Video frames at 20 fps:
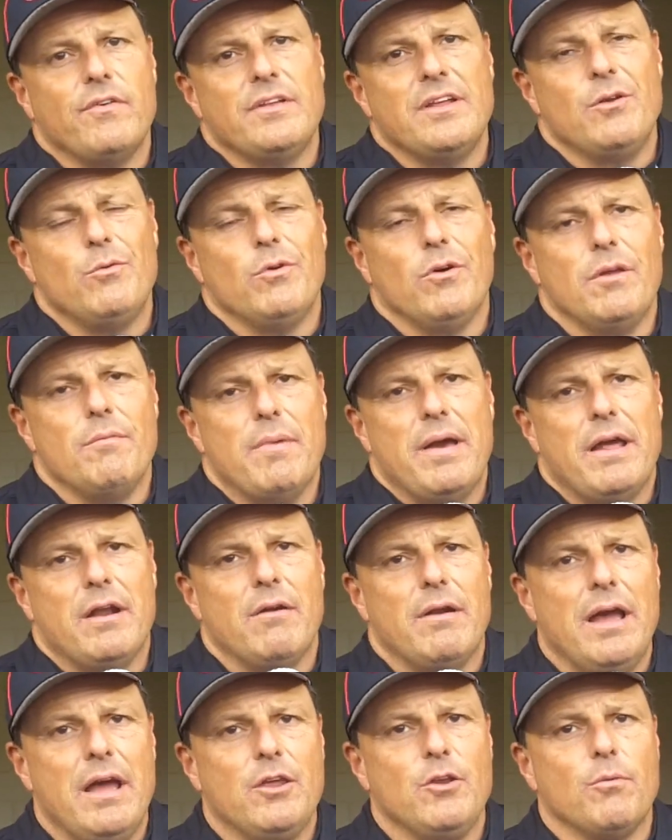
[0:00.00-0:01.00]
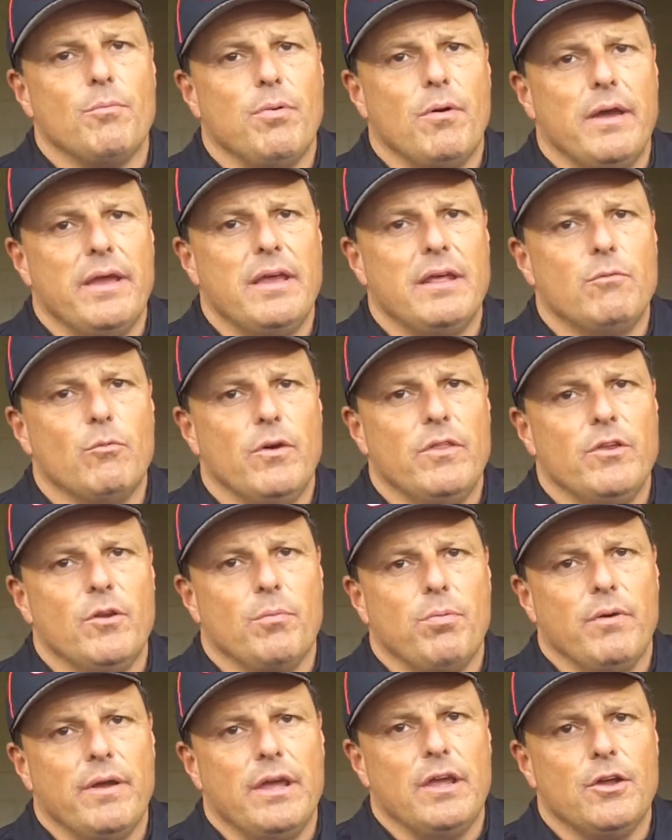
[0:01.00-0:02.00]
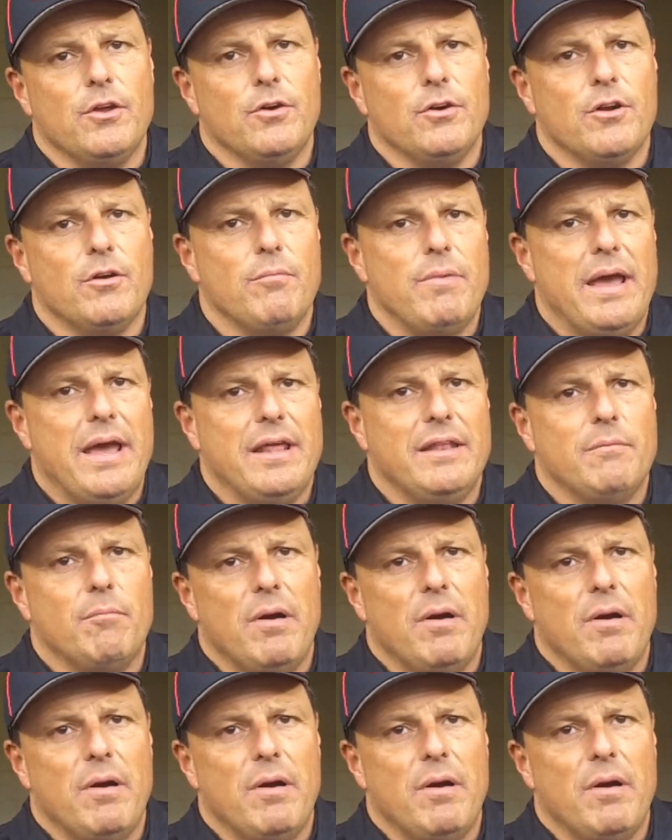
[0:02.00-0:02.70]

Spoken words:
It doesn't really matter how you're playing, whether you're playing good or bad.